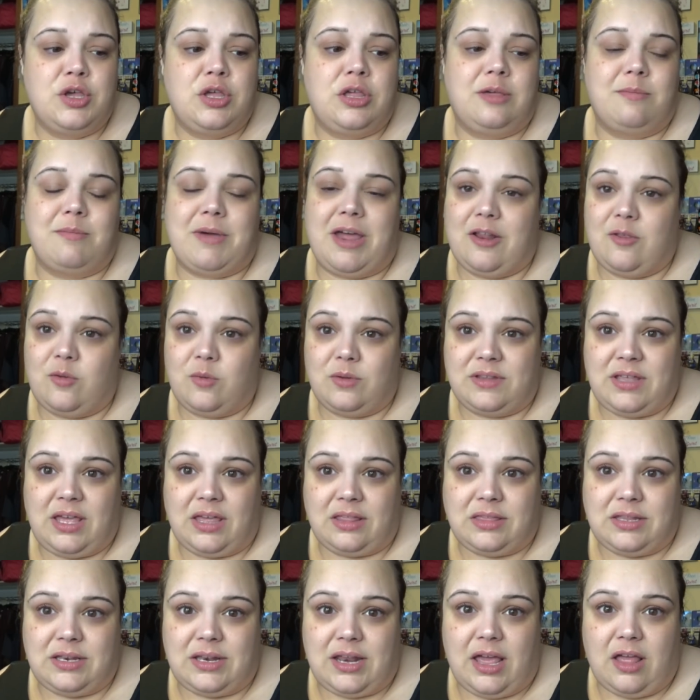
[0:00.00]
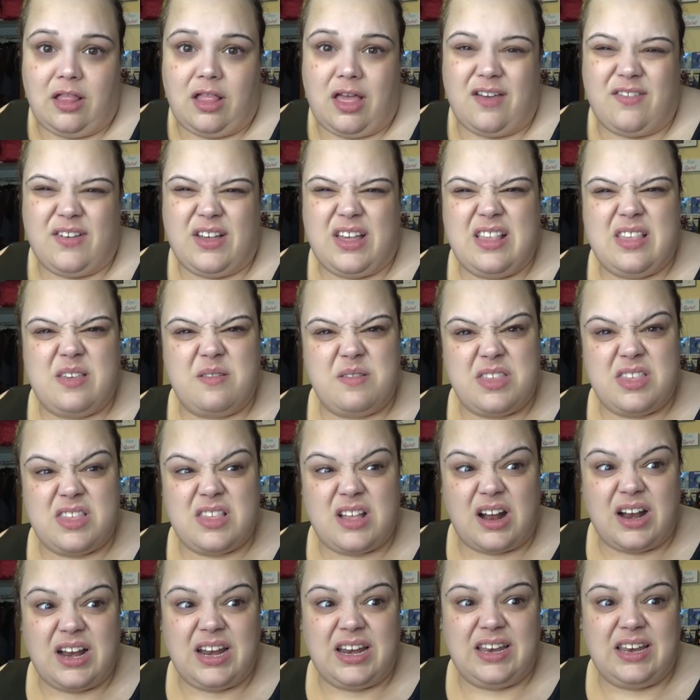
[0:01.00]
You might as well take the nail off. Because I was
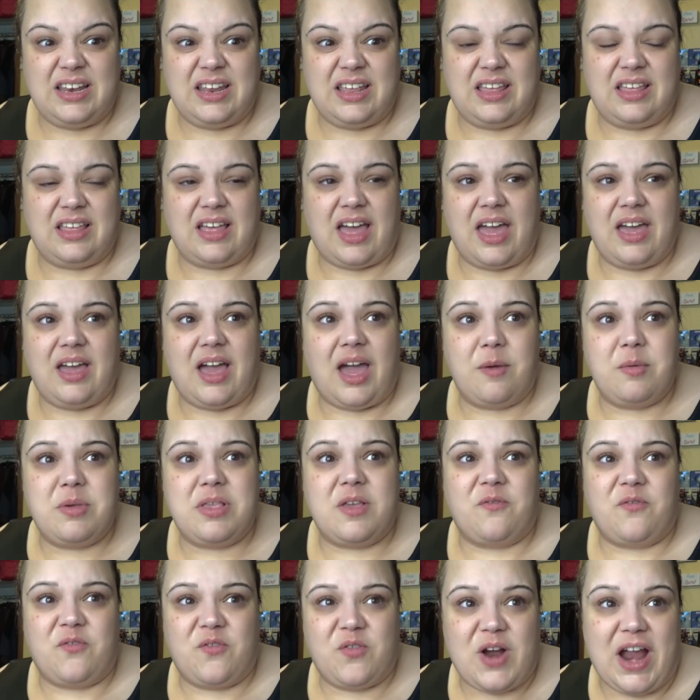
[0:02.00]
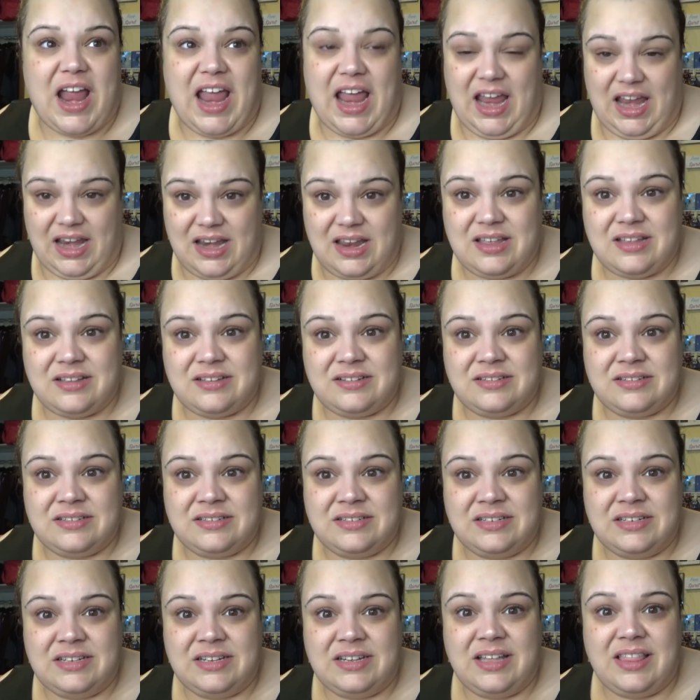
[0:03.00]
starting to, I, I was afraid
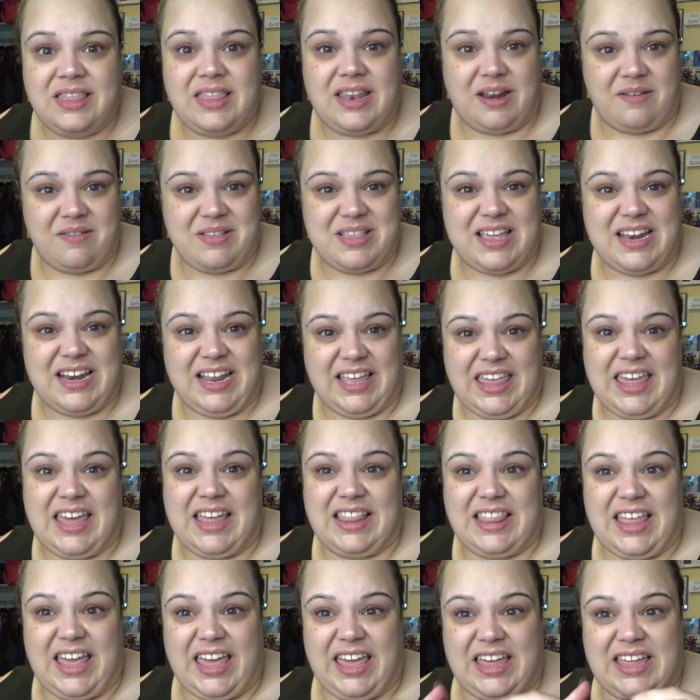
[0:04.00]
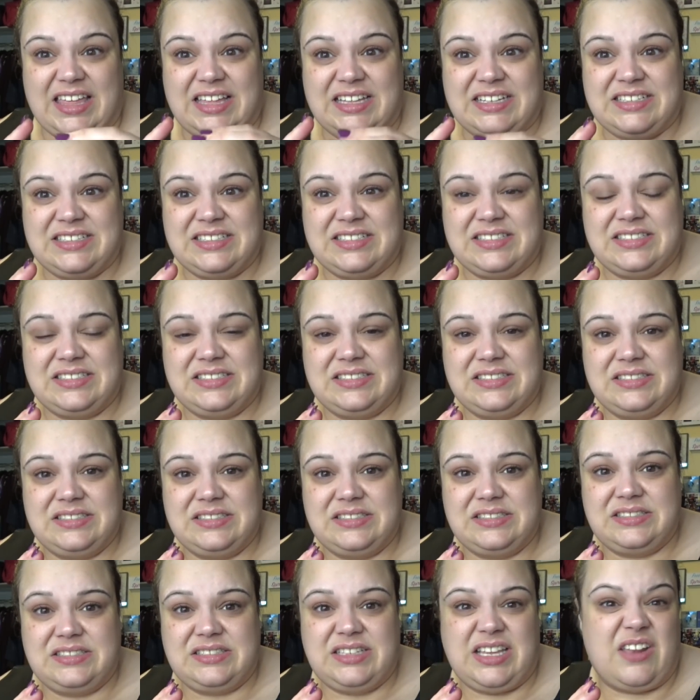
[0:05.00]
that I was going to get like
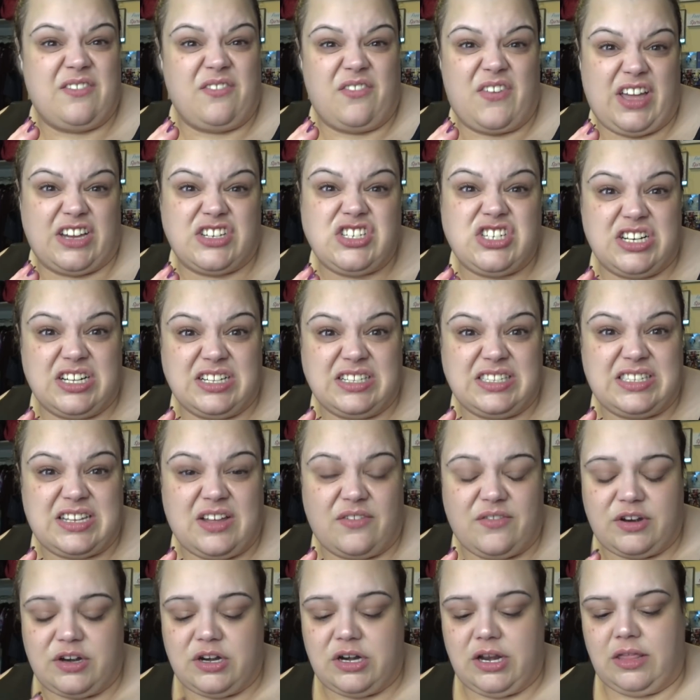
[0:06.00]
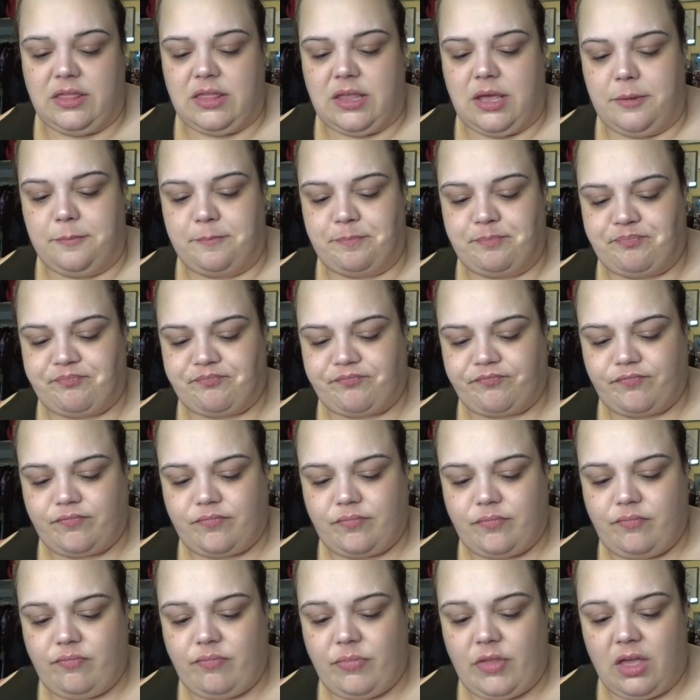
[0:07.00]
infection and stuff underneath it.
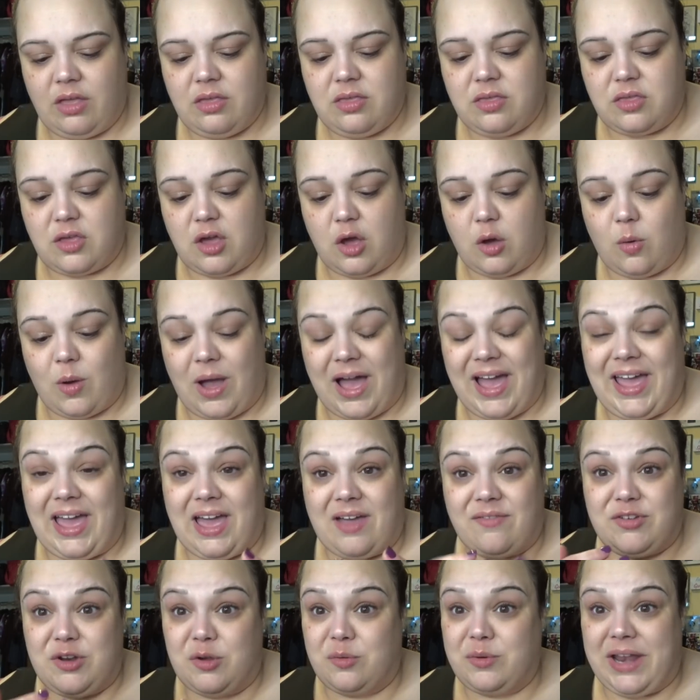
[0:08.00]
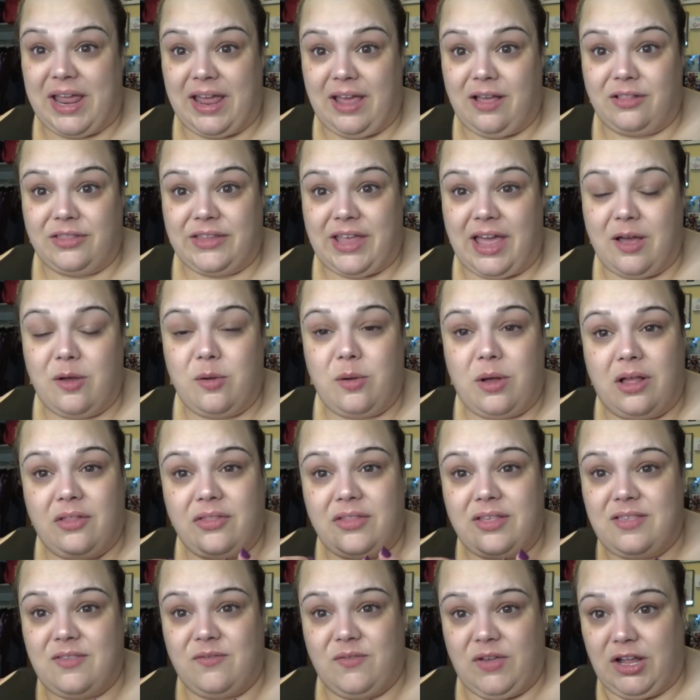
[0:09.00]
So I have no nail now on
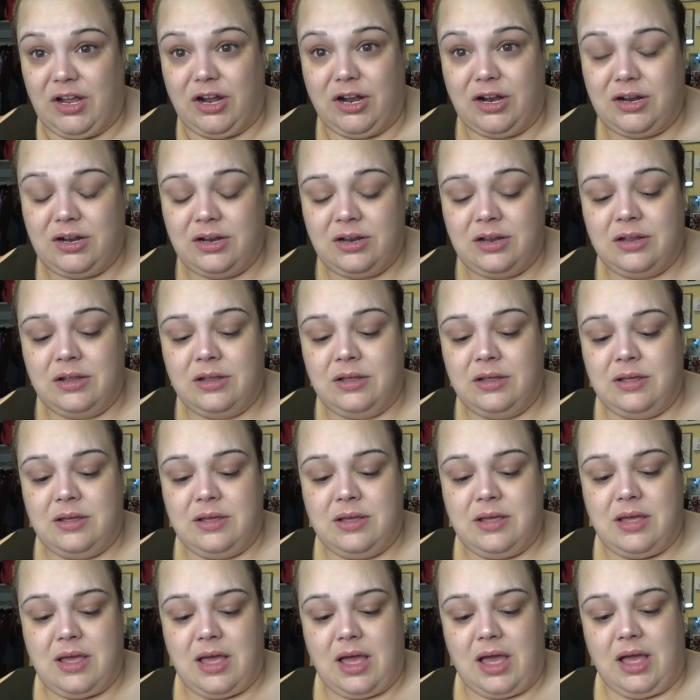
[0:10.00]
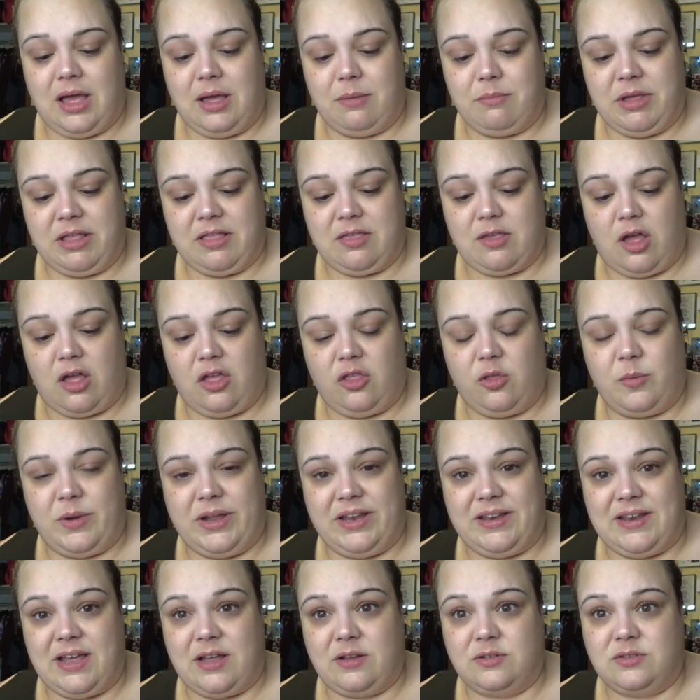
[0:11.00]
this finger. Um, it's all the
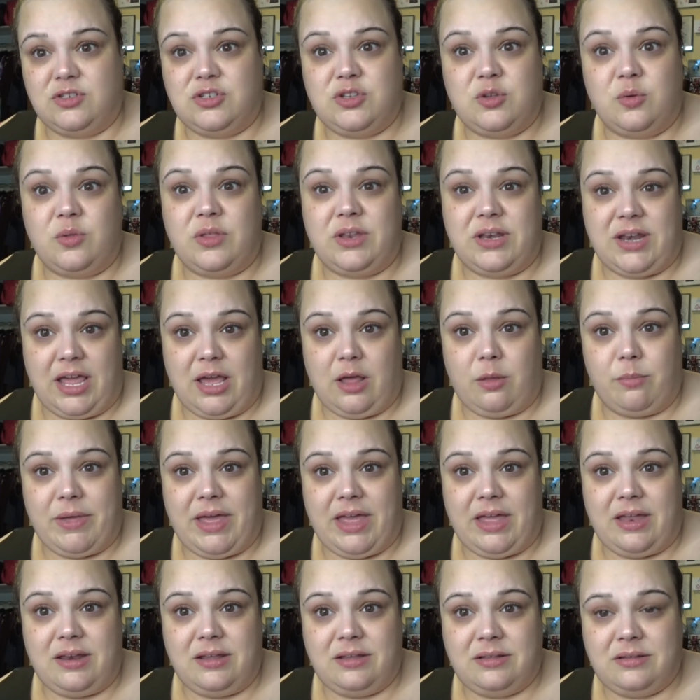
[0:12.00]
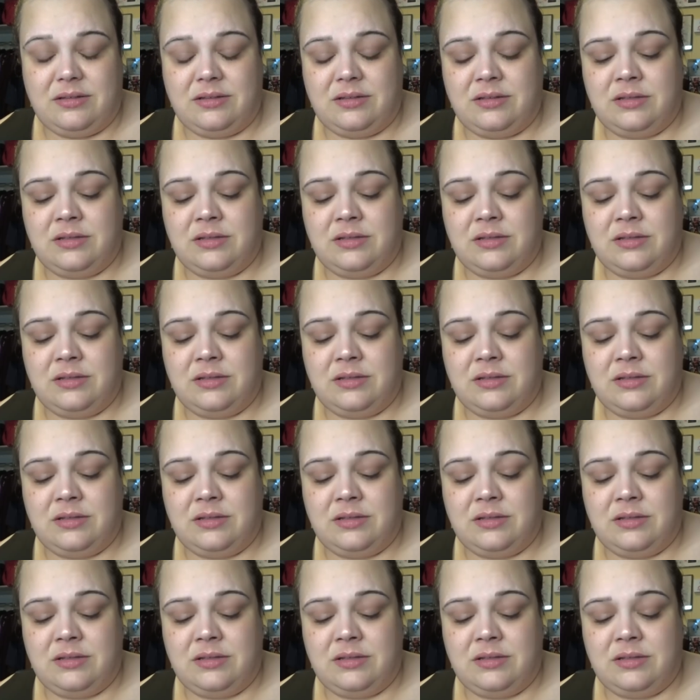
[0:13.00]
way down to the nail bed.